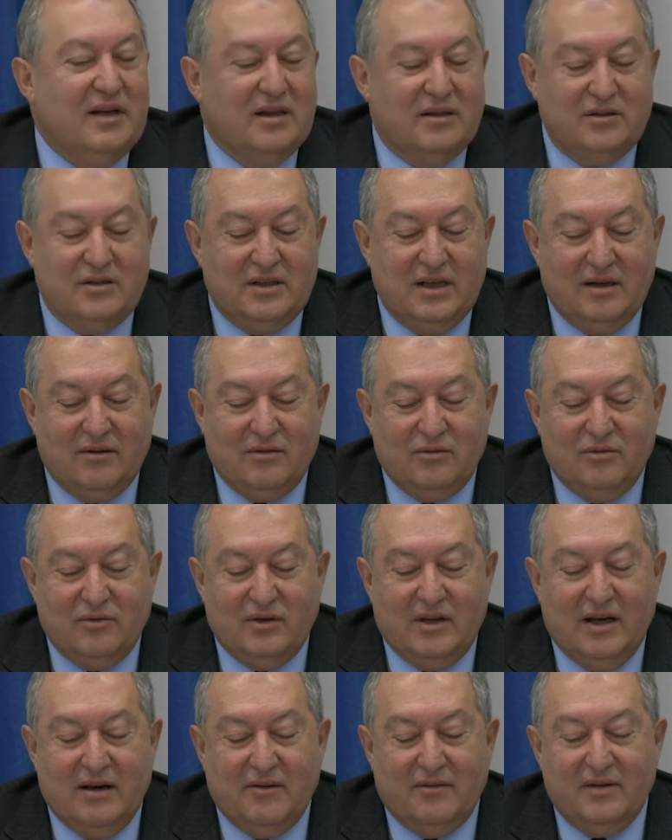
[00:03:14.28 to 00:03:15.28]
that still
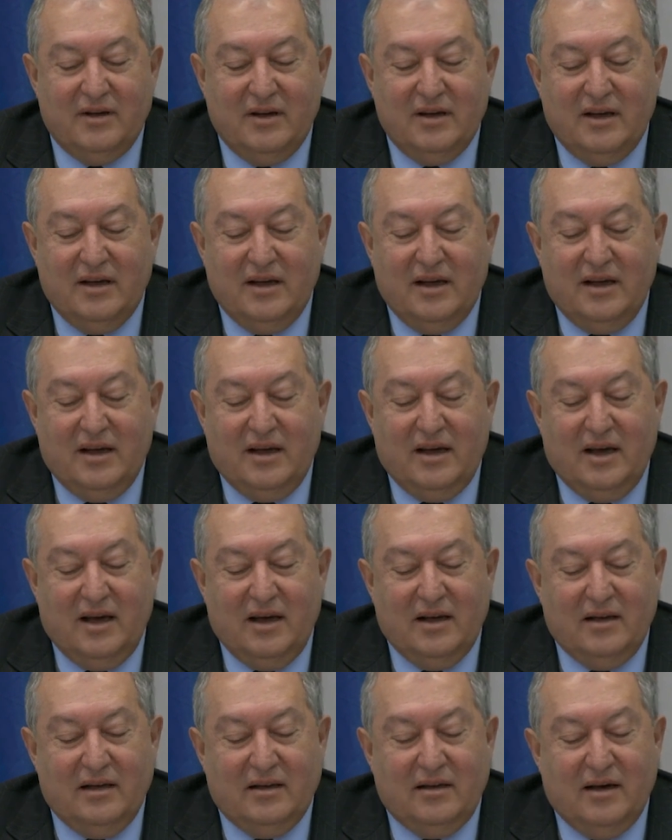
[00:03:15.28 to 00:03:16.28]
would have
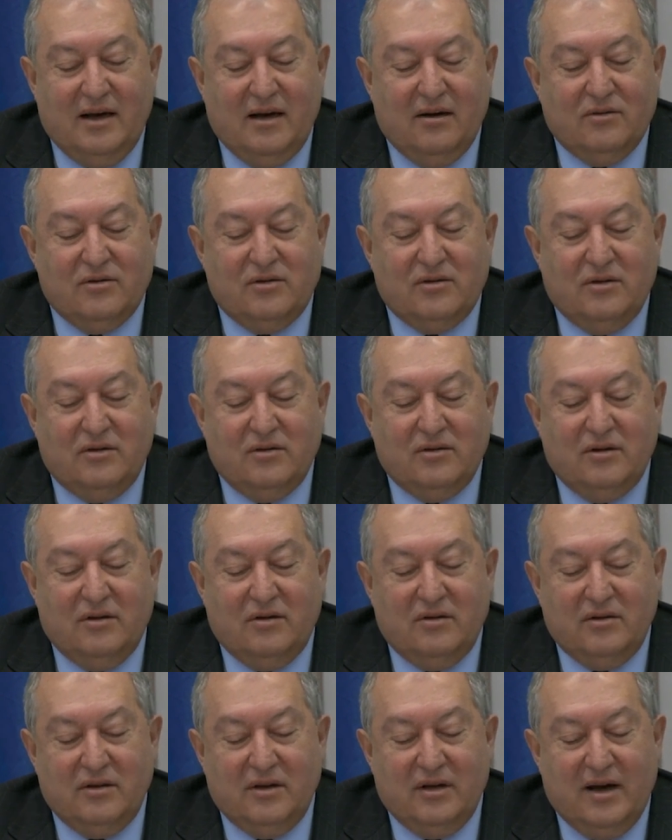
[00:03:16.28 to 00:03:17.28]
any doubts on,
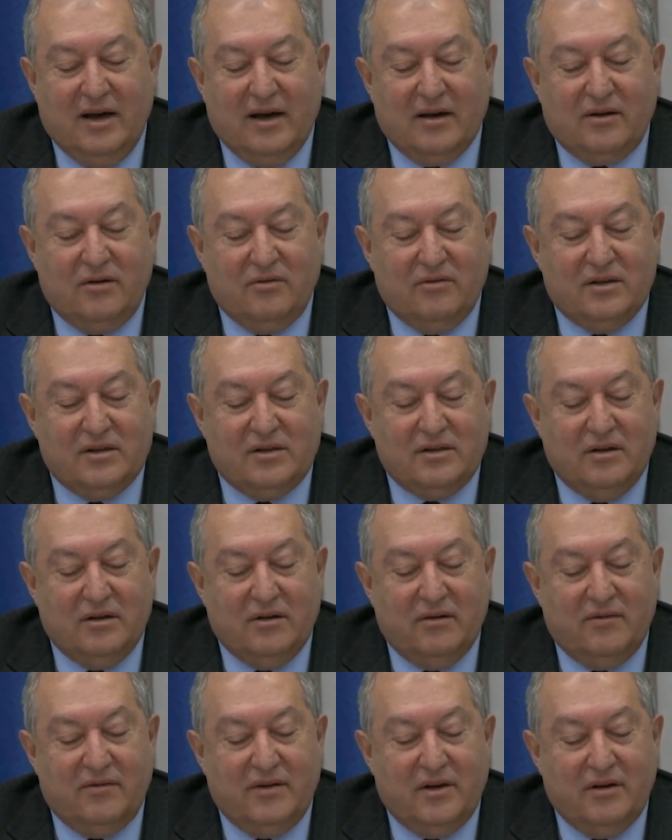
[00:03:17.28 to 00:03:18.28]
on the accuracy
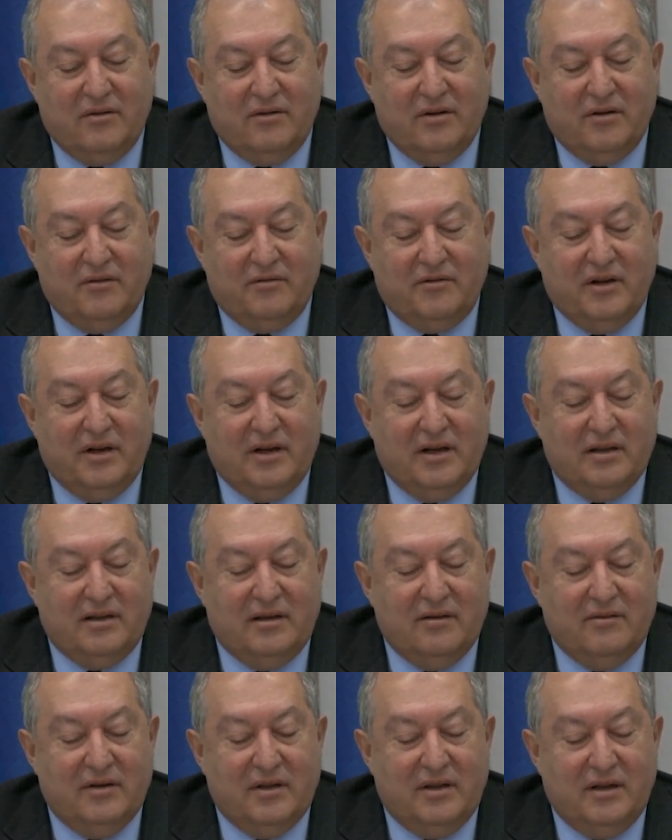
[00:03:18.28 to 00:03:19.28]
of theory of
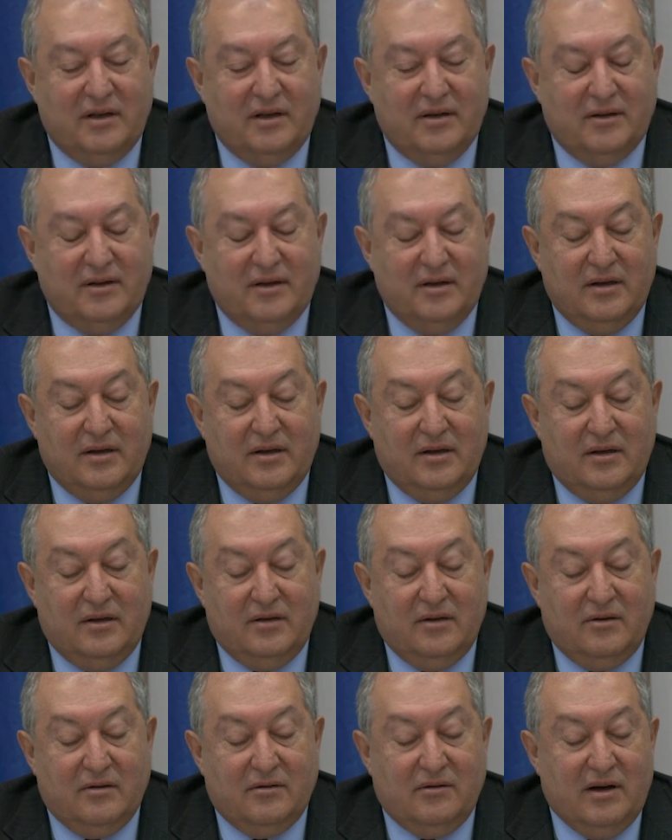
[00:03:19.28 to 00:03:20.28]
relativity
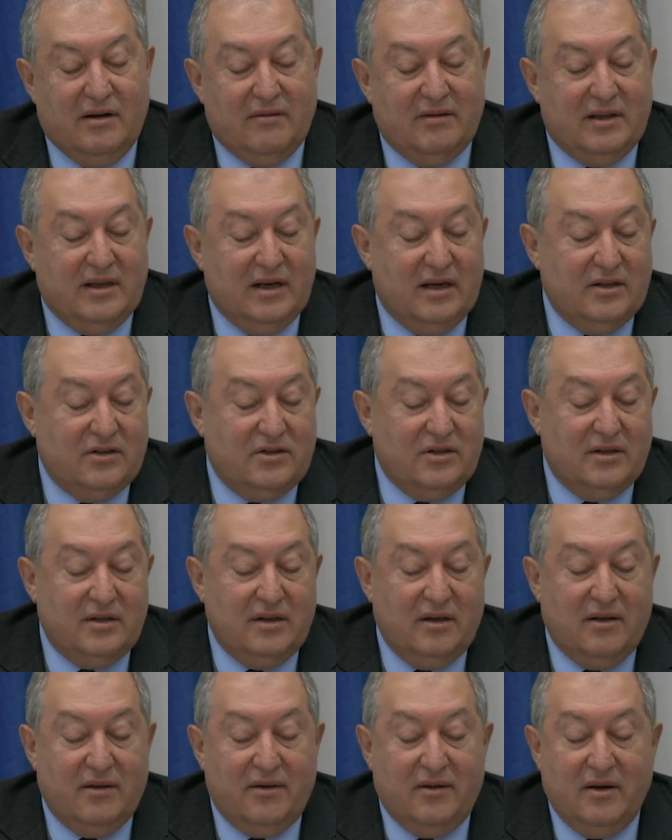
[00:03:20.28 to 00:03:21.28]
or
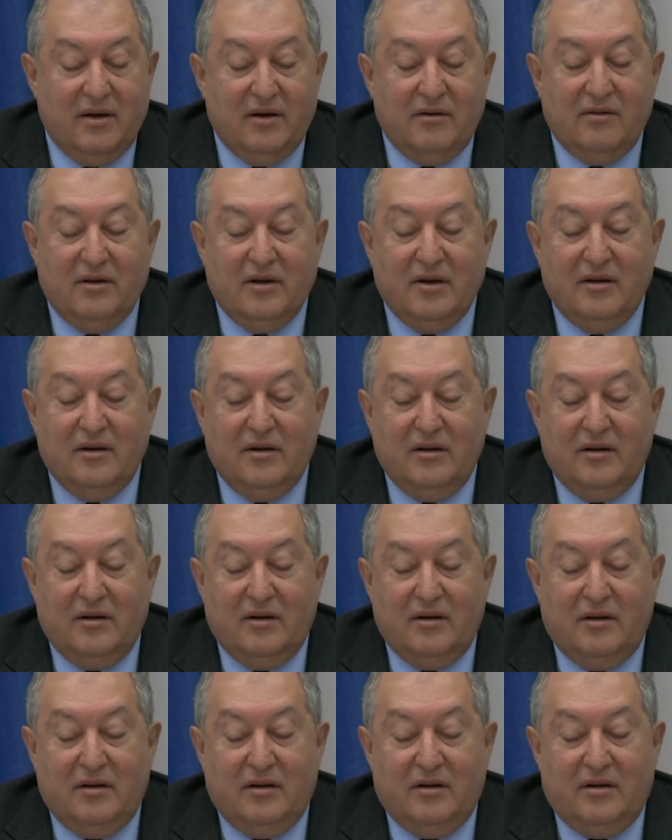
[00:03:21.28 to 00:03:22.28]
gravitational theory.
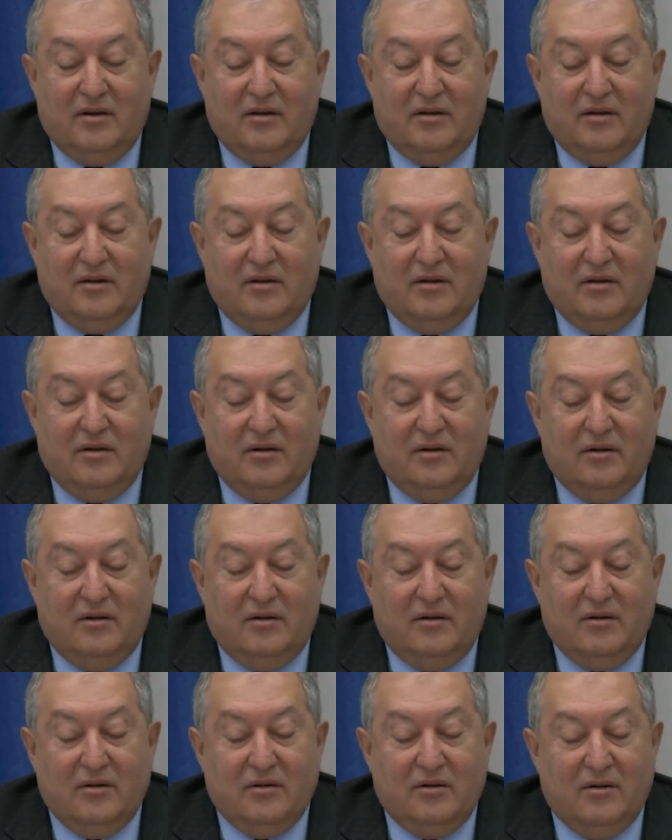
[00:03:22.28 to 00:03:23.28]
Uh,
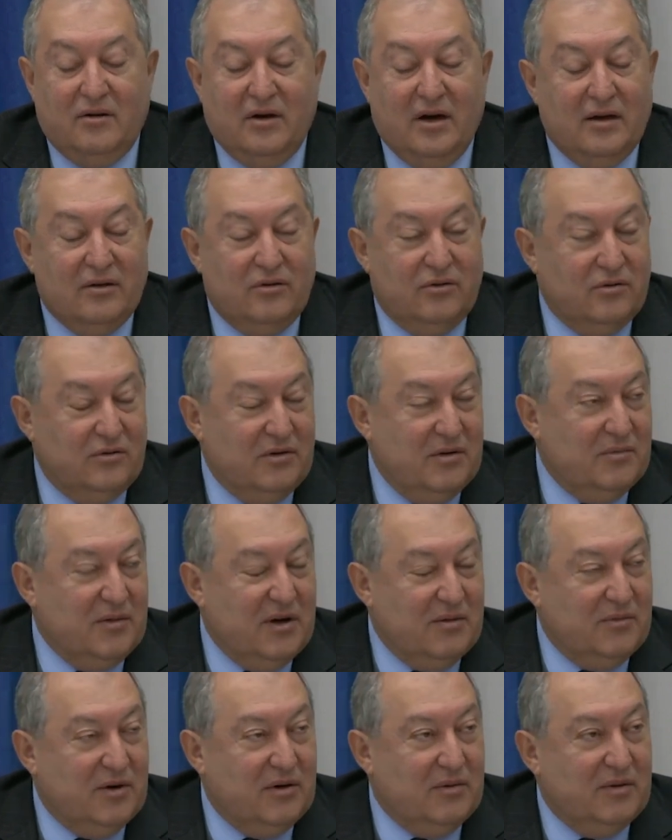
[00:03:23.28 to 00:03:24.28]
although I do
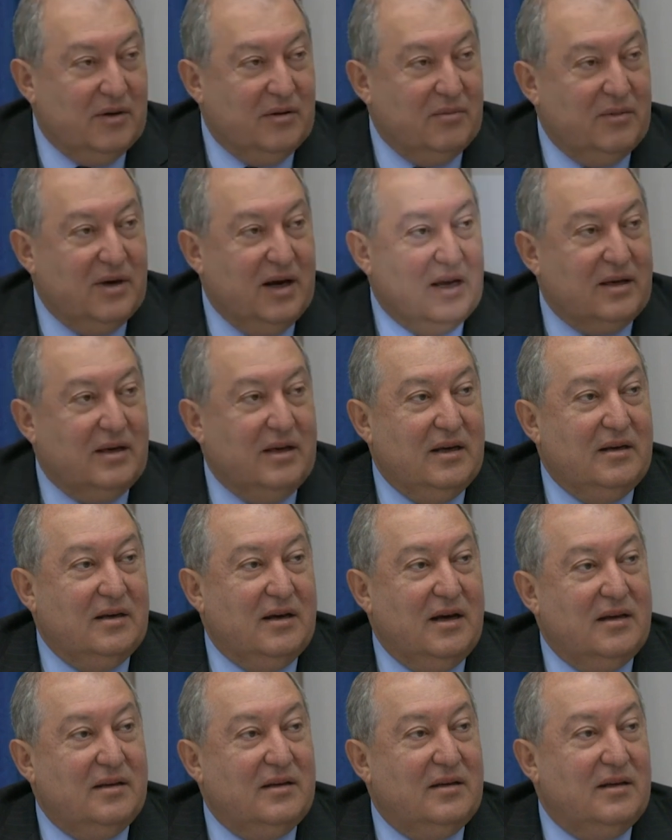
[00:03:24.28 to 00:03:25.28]
remember back in
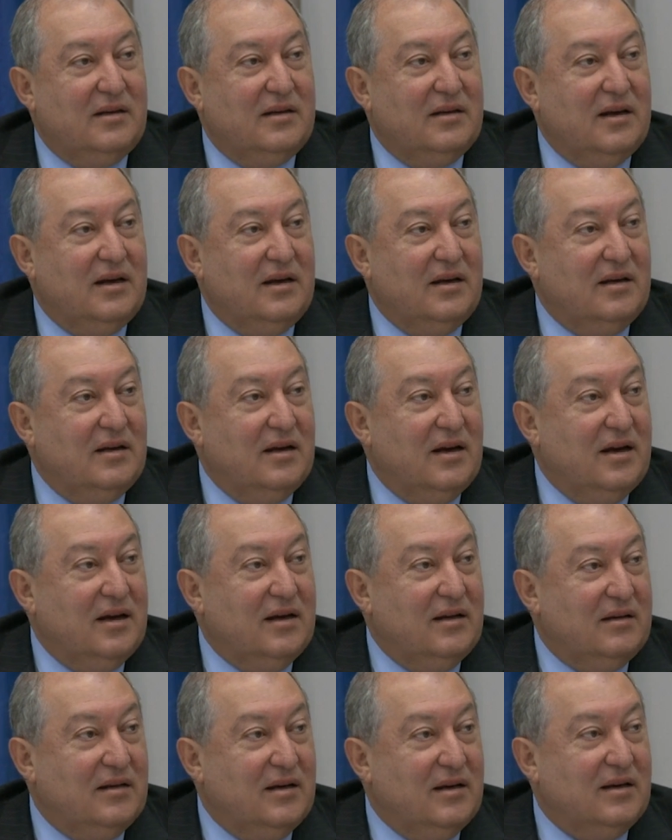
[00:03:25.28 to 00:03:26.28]

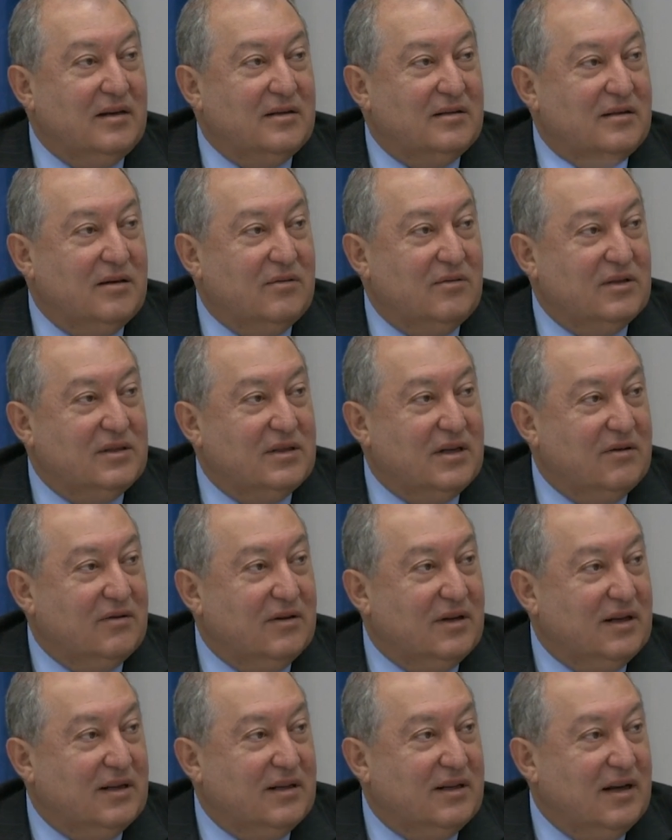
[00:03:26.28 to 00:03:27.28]
1980s, there were
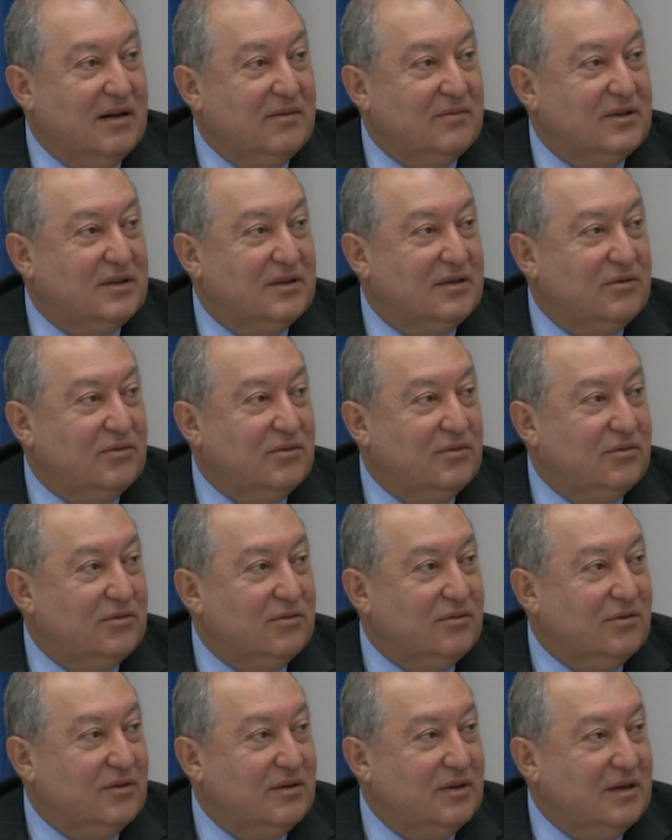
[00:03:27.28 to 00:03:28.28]
several attempts
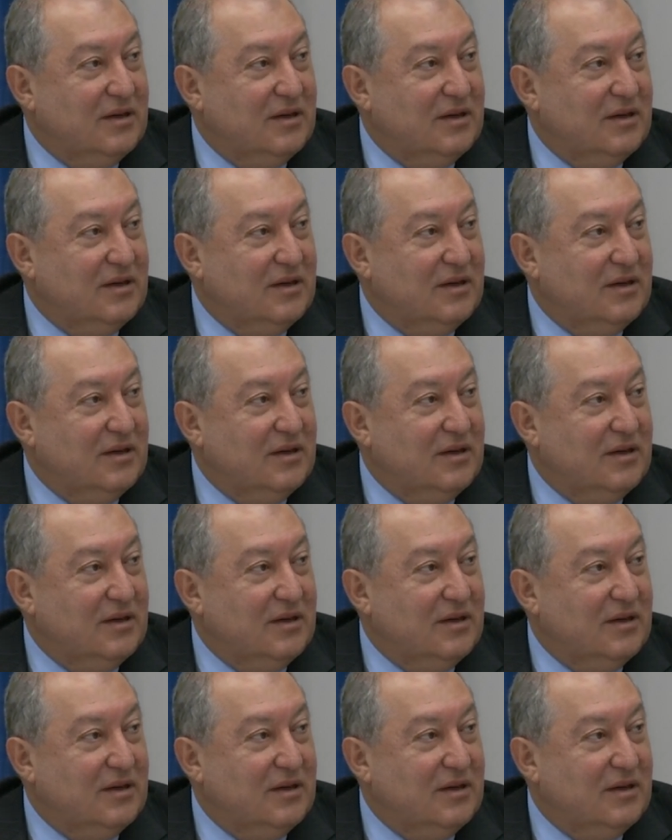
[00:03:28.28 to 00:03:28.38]
to